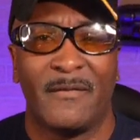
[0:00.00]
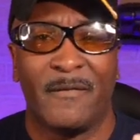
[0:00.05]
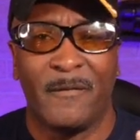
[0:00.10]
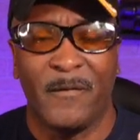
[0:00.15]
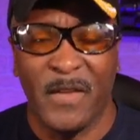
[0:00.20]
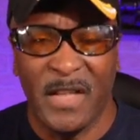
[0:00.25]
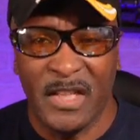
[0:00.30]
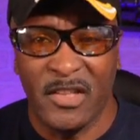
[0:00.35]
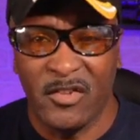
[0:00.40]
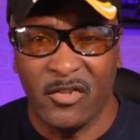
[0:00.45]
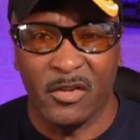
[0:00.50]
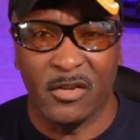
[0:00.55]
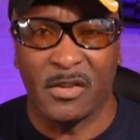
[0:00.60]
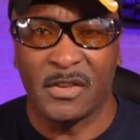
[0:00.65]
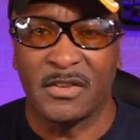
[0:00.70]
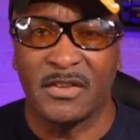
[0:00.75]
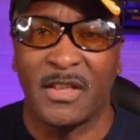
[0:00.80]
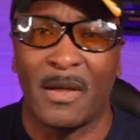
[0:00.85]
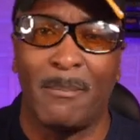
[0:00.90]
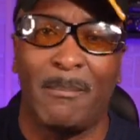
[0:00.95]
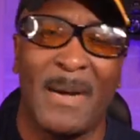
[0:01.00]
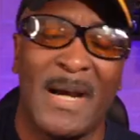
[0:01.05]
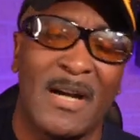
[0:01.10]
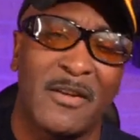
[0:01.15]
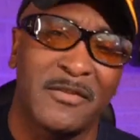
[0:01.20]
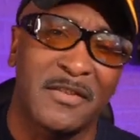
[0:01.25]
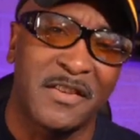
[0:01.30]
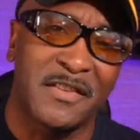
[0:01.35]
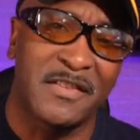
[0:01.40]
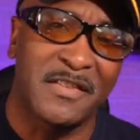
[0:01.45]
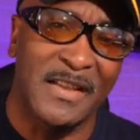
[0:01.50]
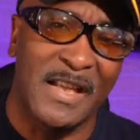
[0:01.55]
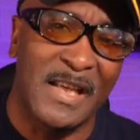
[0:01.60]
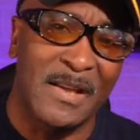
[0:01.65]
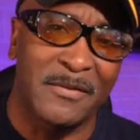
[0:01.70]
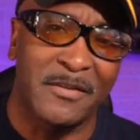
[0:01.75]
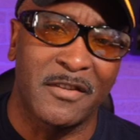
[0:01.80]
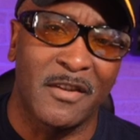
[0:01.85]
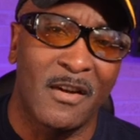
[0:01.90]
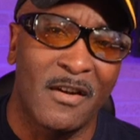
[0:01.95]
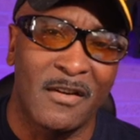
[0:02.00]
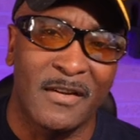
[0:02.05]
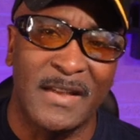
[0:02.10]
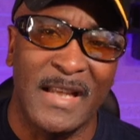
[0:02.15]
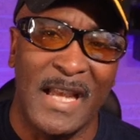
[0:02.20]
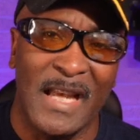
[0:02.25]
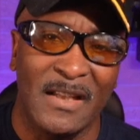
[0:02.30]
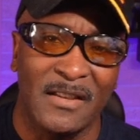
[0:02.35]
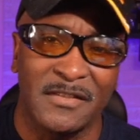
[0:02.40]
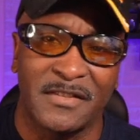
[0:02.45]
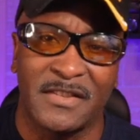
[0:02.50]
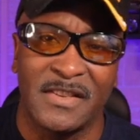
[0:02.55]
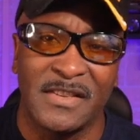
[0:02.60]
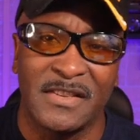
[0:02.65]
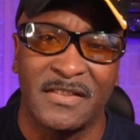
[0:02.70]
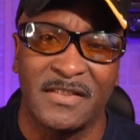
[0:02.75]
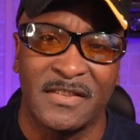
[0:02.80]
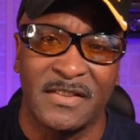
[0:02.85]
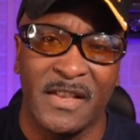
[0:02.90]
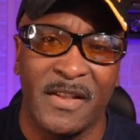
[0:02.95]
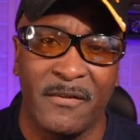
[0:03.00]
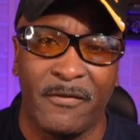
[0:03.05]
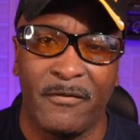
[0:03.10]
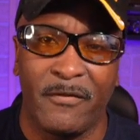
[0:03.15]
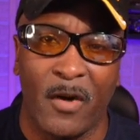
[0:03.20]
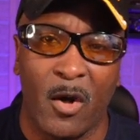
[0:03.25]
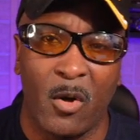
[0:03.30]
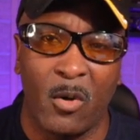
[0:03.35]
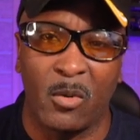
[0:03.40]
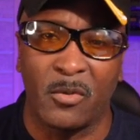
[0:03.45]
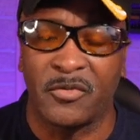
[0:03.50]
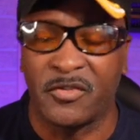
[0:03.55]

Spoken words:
features about the Samsung Galaxy Z Fold.